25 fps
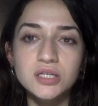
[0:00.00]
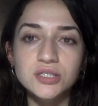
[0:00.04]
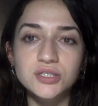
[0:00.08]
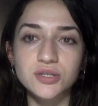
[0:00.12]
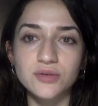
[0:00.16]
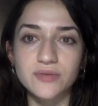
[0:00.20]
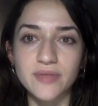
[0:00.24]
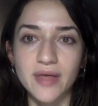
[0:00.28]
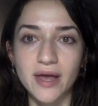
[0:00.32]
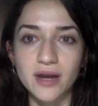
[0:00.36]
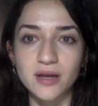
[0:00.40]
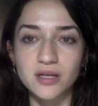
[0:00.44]
so
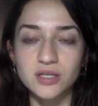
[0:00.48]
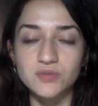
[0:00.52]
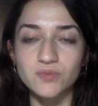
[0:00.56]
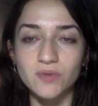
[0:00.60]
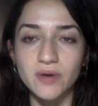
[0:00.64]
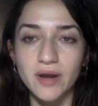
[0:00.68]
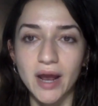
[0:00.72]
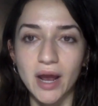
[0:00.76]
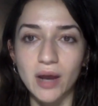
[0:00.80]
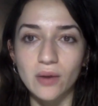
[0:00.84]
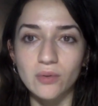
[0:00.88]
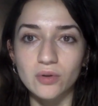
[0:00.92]
that is
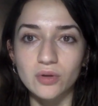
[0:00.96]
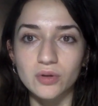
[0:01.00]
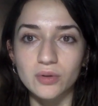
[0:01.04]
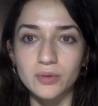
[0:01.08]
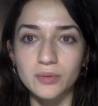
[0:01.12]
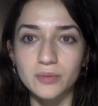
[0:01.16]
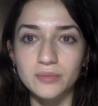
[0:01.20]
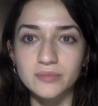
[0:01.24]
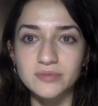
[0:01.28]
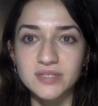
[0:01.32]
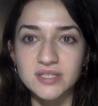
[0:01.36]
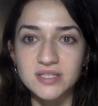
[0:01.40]
what I
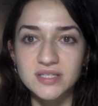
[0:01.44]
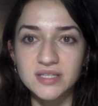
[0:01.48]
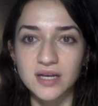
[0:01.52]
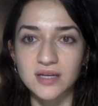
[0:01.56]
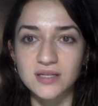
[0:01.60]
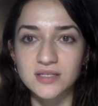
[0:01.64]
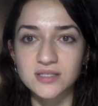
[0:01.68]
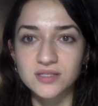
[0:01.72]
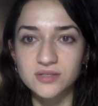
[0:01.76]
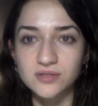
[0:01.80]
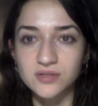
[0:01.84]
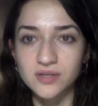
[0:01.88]
will
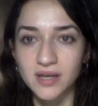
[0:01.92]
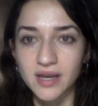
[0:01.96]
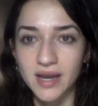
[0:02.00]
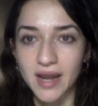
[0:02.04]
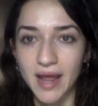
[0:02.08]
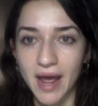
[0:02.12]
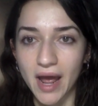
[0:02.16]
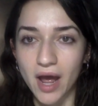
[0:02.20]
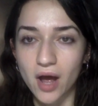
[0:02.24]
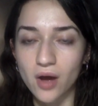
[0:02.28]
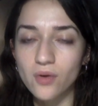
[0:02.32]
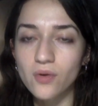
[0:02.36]
discuss
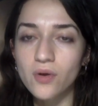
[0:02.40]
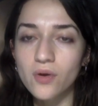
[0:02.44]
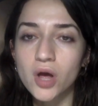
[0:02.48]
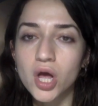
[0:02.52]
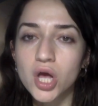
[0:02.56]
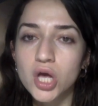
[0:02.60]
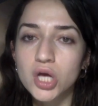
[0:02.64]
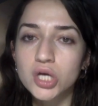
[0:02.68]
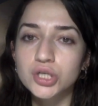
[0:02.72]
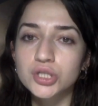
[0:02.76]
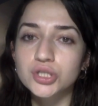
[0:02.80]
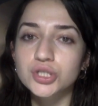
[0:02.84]
now.
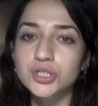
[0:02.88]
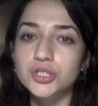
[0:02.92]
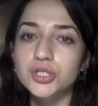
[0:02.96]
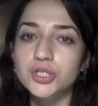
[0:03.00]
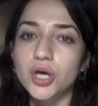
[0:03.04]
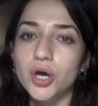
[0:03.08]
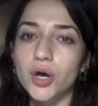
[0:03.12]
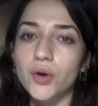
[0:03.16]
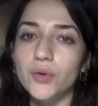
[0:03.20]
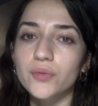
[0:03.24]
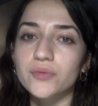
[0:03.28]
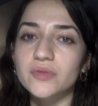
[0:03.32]

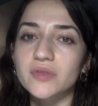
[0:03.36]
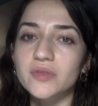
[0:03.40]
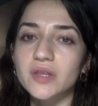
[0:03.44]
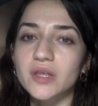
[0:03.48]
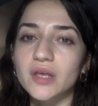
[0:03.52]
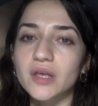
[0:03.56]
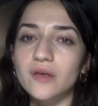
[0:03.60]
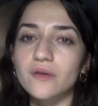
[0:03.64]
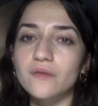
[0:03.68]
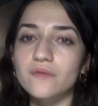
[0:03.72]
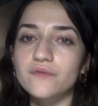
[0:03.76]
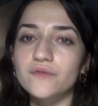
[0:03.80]
So
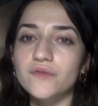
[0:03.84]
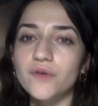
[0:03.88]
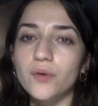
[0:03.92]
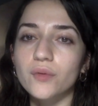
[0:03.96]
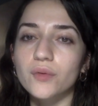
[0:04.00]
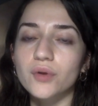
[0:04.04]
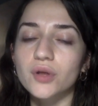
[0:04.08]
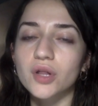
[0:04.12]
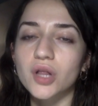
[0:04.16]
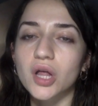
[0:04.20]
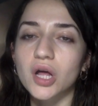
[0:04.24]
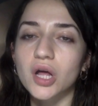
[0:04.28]
the
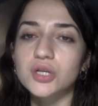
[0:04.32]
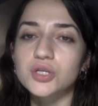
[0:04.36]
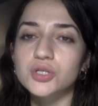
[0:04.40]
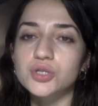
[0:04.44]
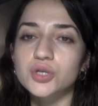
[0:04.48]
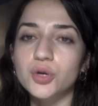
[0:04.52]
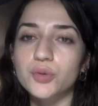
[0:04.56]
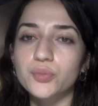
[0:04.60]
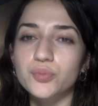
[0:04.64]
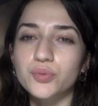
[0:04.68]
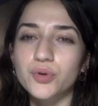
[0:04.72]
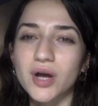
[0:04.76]

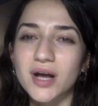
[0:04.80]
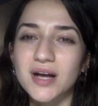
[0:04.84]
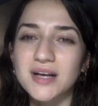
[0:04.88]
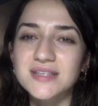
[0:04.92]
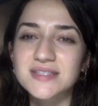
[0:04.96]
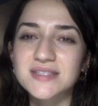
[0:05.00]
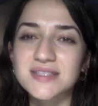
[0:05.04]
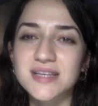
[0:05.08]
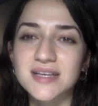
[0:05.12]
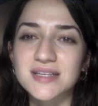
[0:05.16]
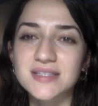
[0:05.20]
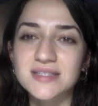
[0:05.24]
phonological
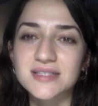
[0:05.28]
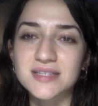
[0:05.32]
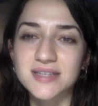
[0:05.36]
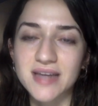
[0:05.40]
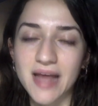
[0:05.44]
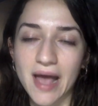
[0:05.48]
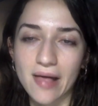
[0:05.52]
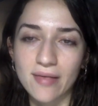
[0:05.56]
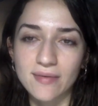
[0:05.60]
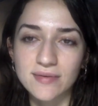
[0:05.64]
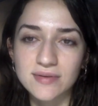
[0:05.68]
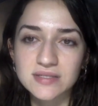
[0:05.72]
process
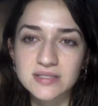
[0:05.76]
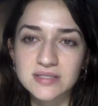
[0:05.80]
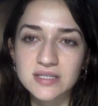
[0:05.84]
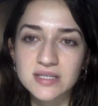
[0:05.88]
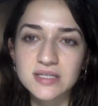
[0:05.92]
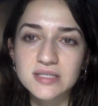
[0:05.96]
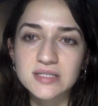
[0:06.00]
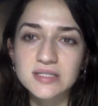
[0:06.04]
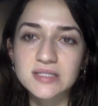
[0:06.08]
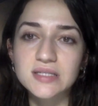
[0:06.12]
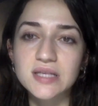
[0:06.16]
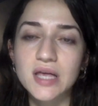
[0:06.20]

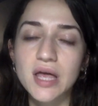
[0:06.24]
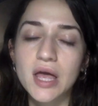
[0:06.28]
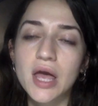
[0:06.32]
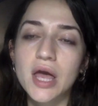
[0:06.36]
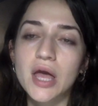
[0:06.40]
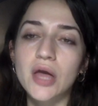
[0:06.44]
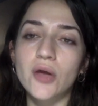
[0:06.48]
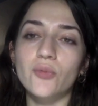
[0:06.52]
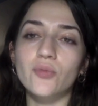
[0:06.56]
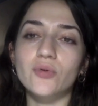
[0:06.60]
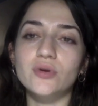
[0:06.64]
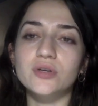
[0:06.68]
analysis
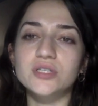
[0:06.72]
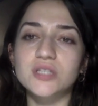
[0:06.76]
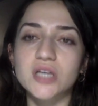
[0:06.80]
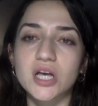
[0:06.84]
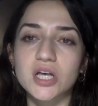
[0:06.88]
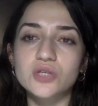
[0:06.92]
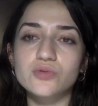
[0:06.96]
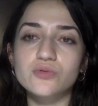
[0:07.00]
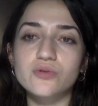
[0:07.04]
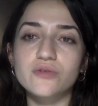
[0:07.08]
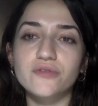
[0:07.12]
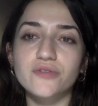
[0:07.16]

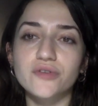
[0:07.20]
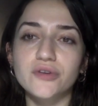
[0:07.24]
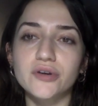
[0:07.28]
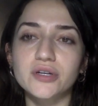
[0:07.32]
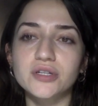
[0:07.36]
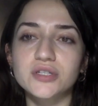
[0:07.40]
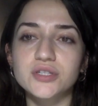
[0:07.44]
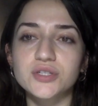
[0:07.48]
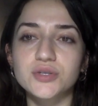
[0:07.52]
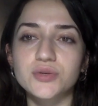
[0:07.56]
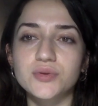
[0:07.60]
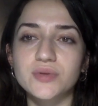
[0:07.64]
does refer
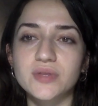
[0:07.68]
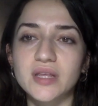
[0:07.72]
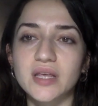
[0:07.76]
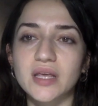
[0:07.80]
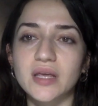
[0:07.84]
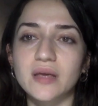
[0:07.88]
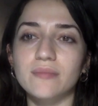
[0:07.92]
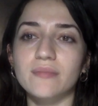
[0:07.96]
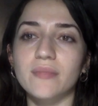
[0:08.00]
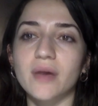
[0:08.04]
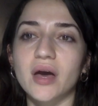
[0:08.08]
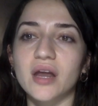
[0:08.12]
to
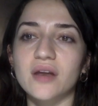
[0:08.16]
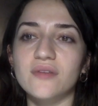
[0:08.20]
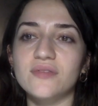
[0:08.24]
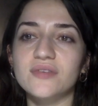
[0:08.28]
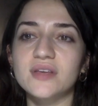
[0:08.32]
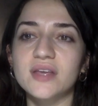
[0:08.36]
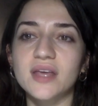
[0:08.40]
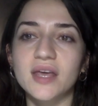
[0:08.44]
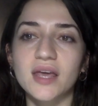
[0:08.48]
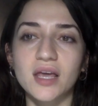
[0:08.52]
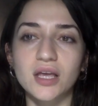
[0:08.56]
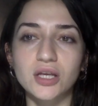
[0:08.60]
the
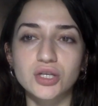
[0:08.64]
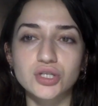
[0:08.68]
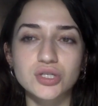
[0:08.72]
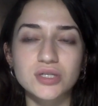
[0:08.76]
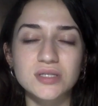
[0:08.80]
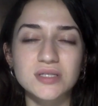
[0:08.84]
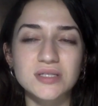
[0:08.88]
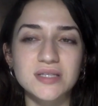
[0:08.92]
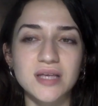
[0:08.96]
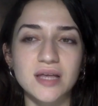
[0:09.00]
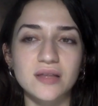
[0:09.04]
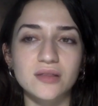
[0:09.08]

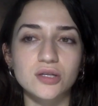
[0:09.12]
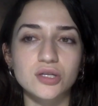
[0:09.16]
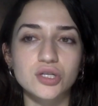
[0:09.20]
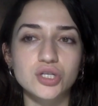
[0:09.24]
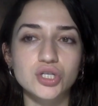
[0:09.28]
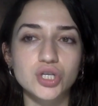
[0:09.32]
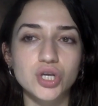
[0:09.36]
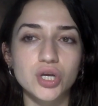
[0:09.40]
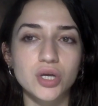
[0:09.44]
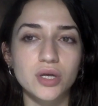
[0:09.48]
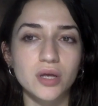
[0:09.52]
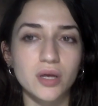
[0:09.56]
modifications that the
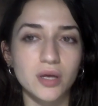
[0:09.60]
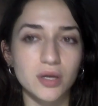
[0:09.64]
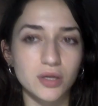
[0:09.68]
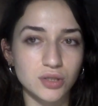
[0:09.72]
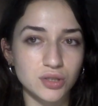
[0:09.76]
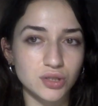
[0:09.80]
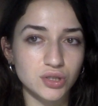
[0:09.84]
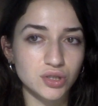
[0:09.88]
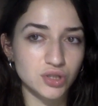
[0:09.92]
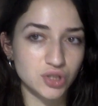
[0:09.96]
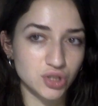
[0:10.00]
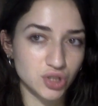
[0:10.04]

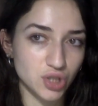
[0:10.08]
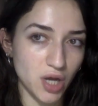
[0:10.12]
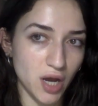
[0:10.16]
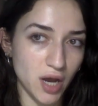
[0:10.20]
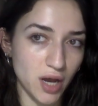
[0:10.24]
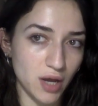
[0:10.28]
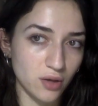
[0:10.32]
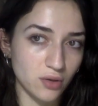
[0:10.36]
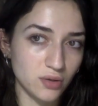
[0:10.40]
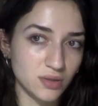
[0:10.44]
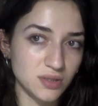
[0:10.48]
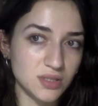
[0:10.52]

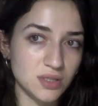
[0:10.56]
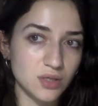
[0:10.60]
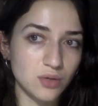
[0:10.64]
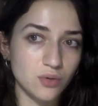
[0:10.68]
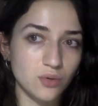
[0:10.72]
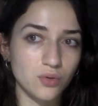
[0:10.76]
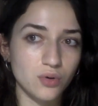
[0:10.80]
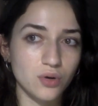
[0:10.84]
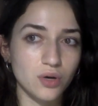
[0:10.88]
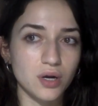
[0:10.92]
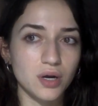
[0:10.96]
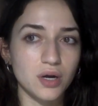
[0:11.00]
child
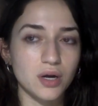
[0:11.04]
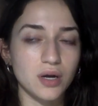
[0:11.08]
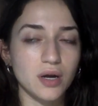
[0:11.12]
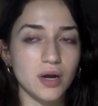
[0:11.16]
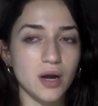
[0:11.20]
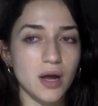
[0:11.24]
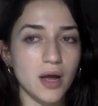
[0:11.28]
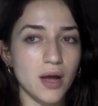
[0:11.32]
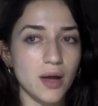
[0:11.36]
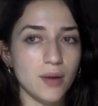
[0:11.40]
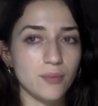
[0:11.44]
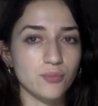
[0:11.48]
or
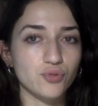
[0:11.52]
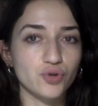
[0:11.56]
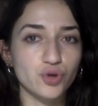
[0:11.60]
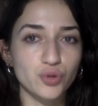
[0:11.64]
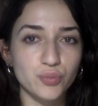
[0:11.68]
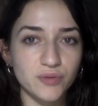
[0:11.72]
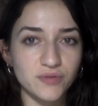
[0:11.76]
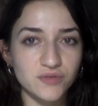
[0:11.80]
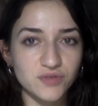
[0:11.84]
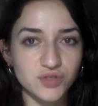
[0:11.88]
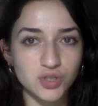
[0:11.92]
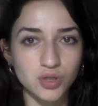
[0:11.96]

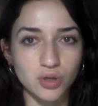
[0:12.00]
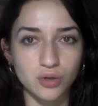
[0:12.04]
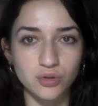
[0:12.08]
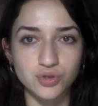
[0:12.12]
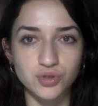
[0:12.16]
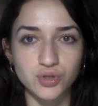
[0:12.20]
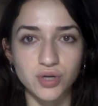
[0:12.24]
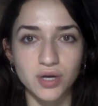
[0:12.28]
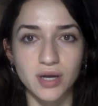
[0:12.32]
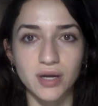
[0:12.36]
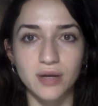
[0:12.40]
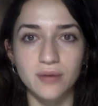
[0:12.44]
group of
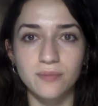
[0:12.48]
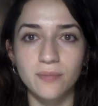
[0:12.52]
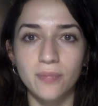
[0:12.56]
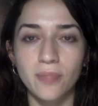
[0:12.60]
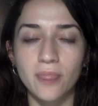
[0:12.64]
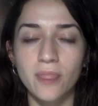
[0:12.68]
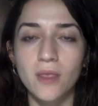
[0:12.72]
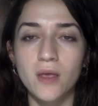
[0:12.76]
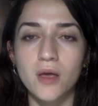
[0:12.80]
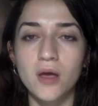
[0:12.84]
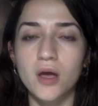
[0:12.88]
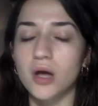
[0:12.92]
children,
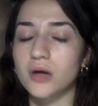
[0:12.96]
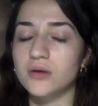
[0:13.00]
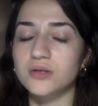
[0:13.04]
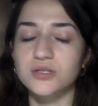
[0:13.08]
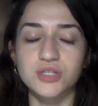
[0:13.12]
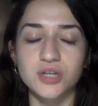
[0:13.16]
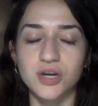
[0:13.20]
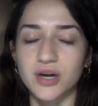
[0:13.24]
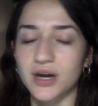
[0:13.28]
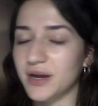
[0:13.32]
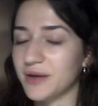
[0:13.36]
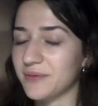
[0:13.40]

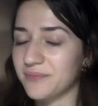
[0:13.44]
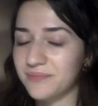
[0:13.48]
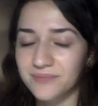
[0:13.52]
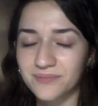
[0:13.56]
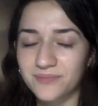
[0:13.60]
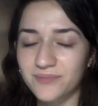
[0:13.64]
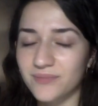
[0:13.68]
the